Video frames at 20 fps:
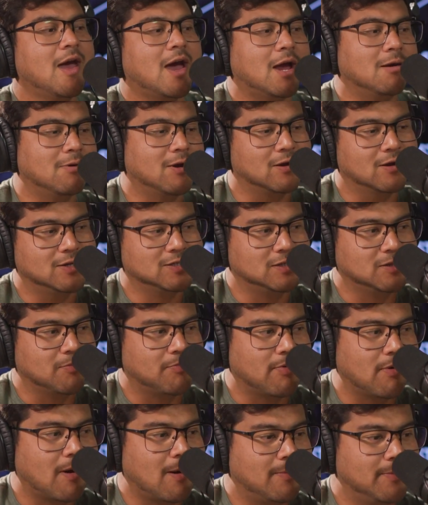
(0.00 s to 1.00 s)
I recognize that the
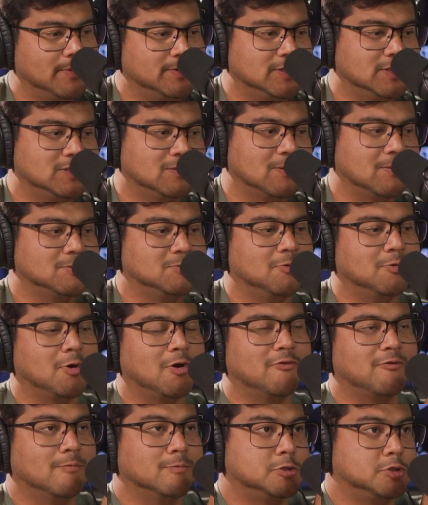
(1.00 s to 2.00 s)
problem is that sometimes we would
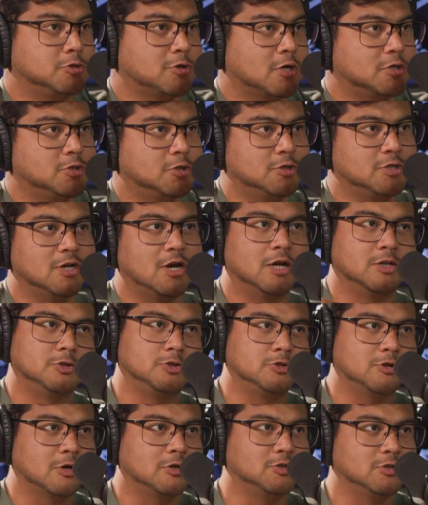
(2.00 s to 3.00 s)
go from structure to
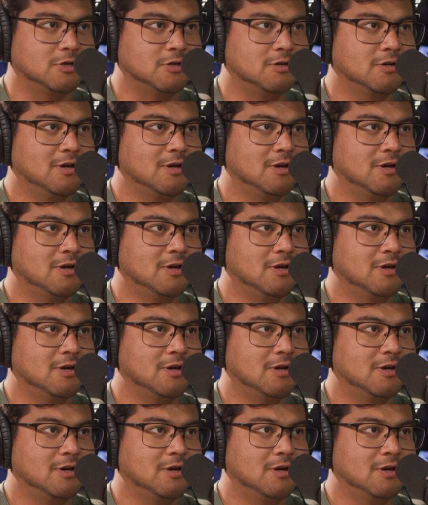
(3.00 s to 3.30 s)
unstructured.